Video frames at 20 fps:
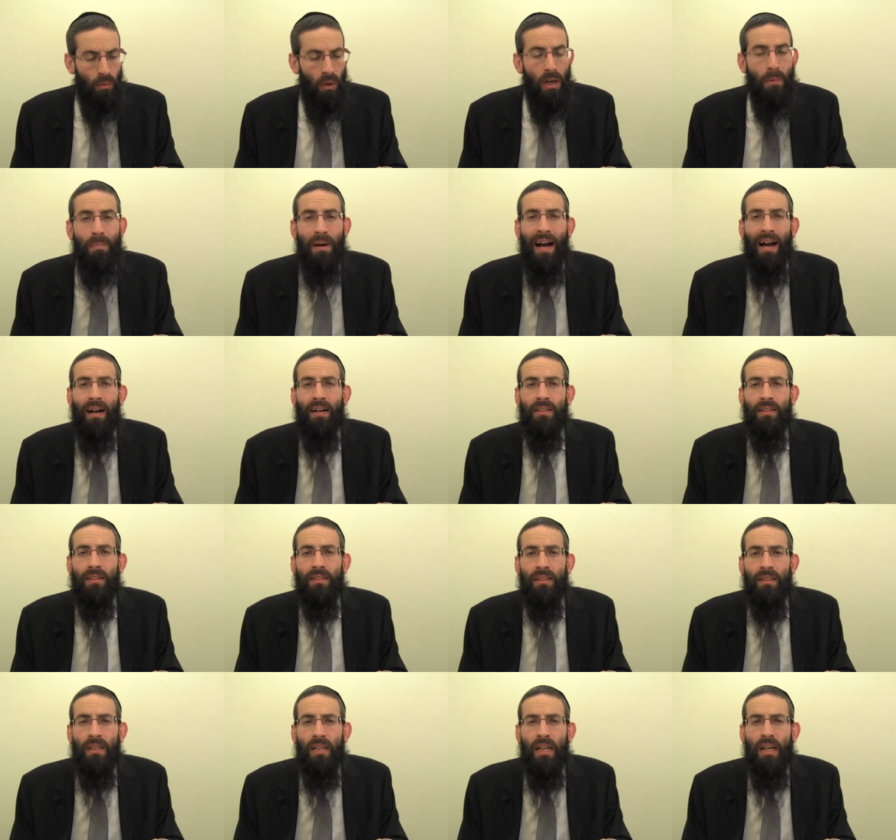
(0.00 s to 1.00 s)
What about
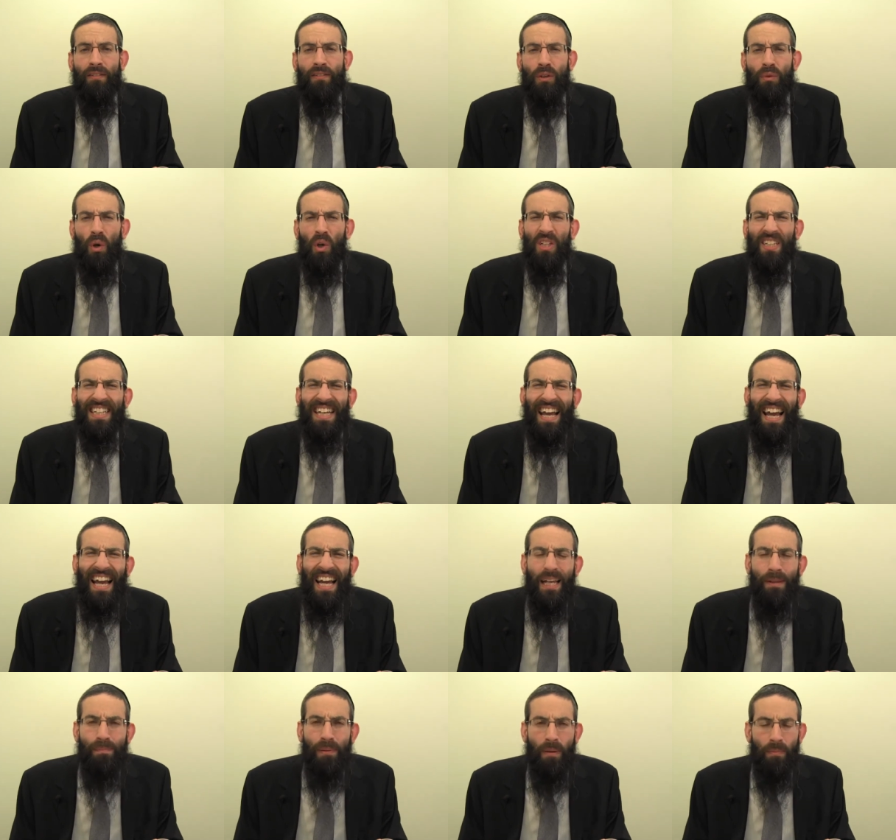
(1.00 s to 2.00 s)
if there are only
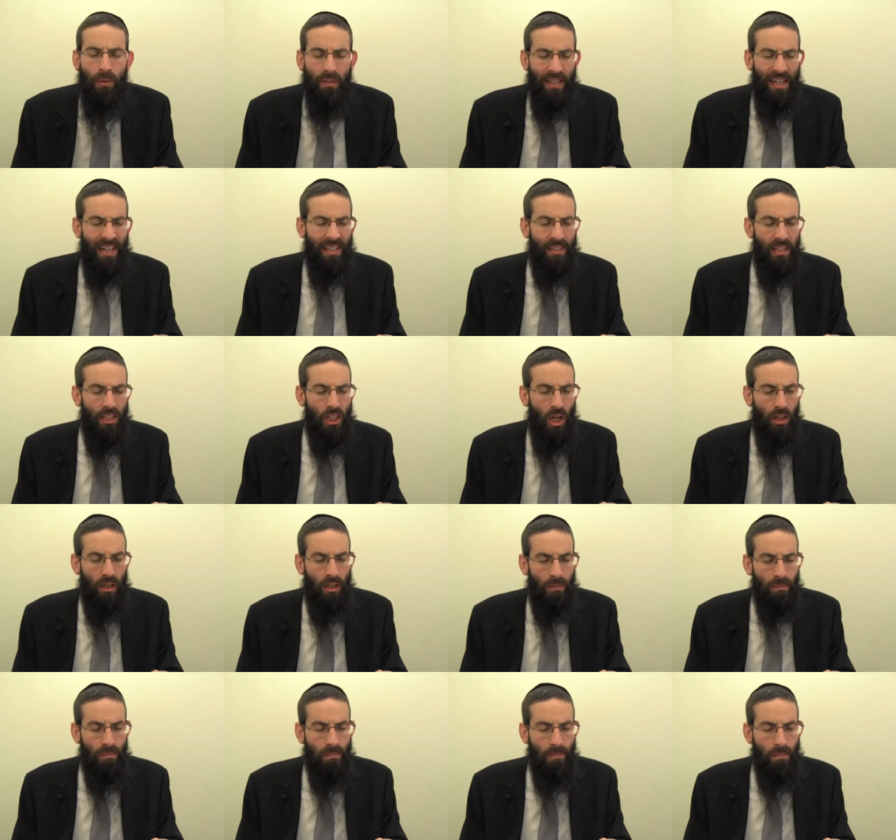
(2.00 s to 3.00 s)
eight people that ate the
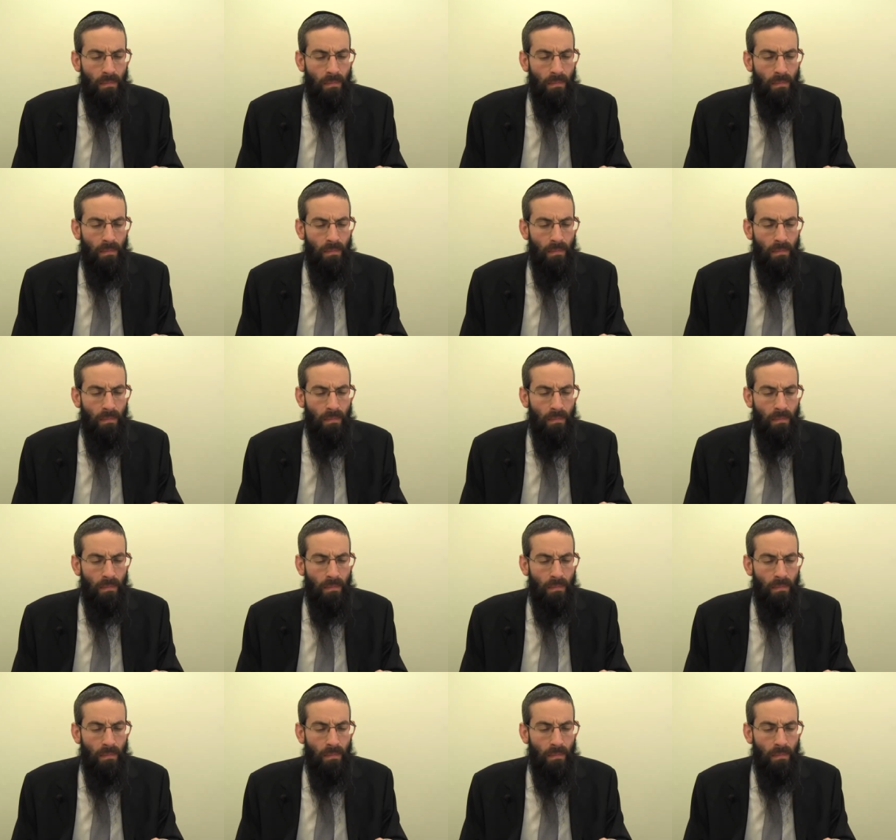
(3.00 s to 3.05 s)
dagan?